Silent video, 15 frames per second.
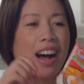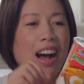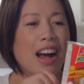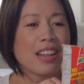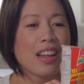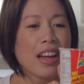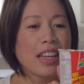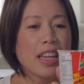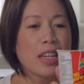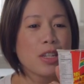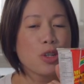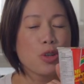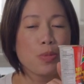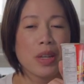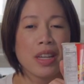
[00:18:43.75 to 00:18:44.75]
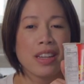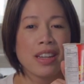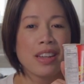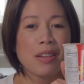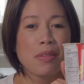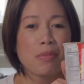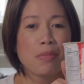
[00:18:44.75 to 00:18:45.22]
I like
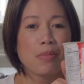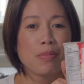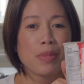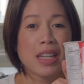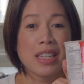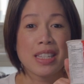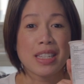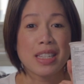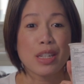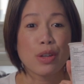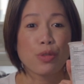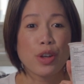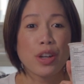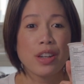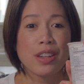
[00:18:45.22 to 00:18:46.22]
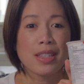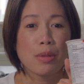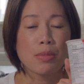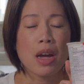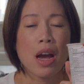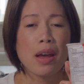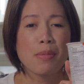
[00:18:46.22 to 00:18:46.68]
Indomie because it's different.
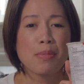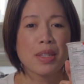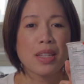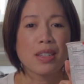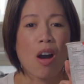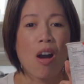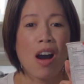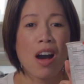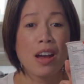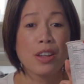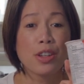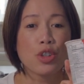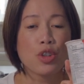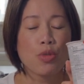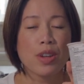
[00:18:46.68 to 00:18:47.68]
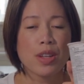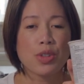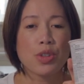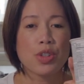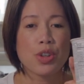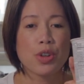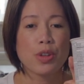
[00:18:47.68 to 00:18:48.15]
Sometimes it's hot. You don't
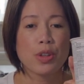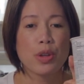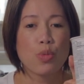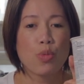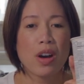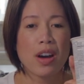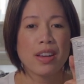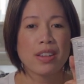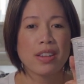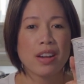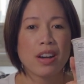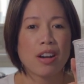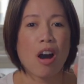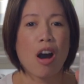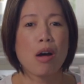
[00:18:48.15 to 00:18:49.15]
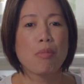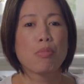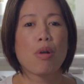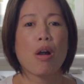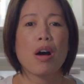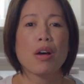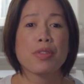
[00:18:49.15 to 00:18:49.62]
necessarily want a hot
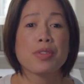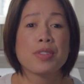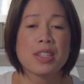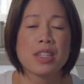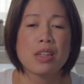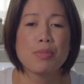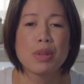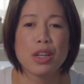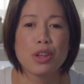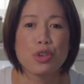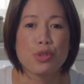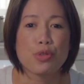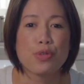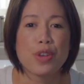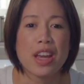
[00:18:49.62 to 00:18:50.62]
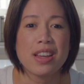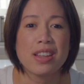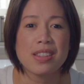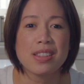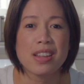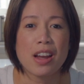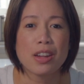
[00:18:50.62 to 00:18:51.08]
broth steaming in your
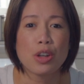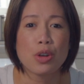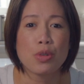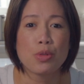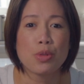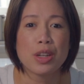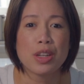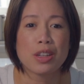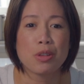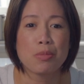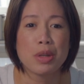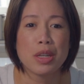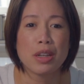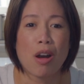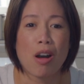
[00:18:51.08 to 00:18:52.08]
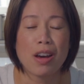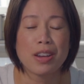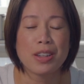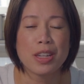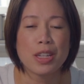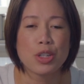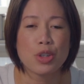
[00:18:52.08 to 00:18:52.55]
face. I know it could be hot
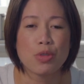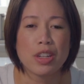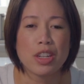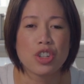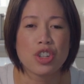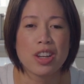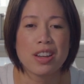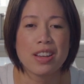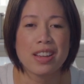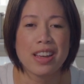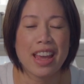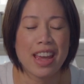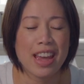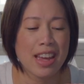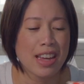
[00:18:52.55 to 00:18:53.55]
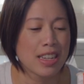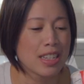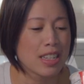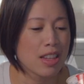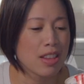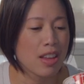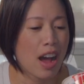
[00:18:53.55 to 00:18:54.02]
in Indonesia,
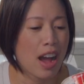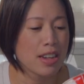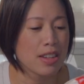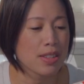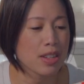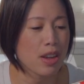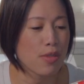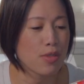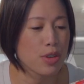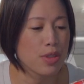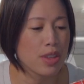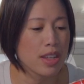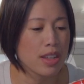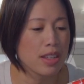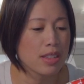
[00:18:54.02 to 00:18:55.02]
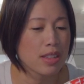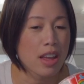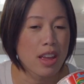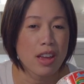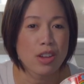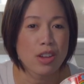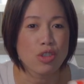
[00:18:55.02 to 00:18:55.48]
and I discovered these
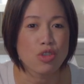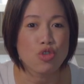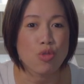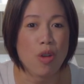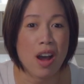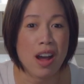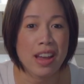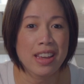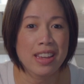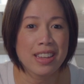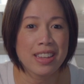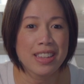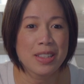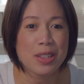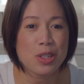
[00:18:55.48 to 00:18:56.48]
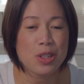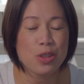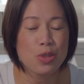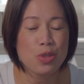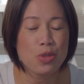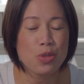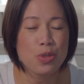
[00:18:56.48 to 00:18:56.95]
dry instant
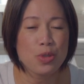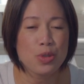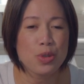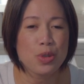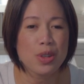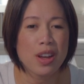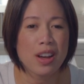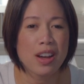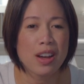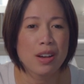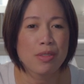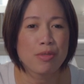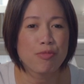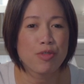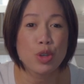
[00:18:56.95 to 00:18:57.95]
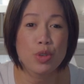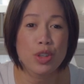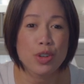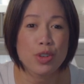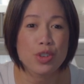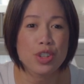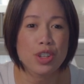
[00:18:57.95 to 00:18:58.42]
noodles a few
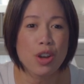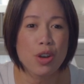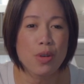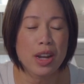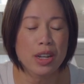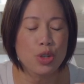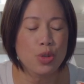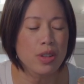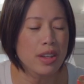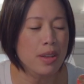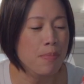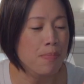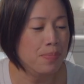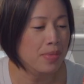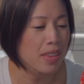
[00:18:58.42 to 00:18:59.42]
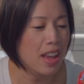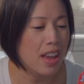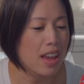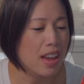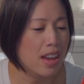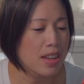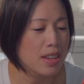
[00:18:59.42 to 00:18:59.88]
years ago, actually,
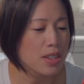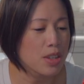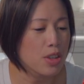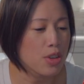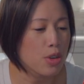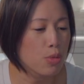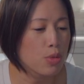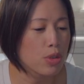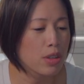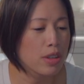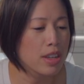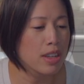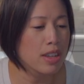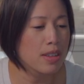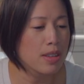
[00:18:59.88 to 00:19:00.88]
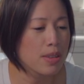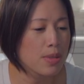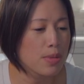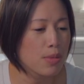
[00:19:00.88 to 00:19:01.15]
and they're really